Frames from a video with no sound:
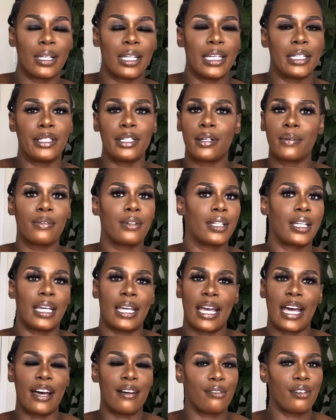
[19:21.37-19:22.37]
It don't really
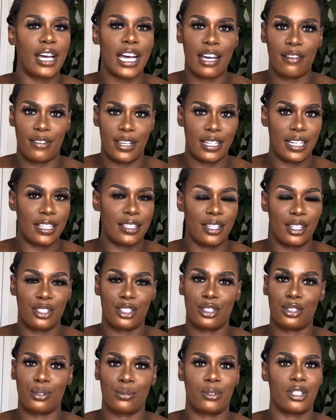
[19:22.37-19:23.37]
ever have anything
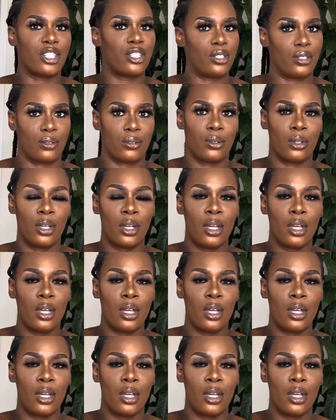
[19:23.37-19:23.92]
to do with you.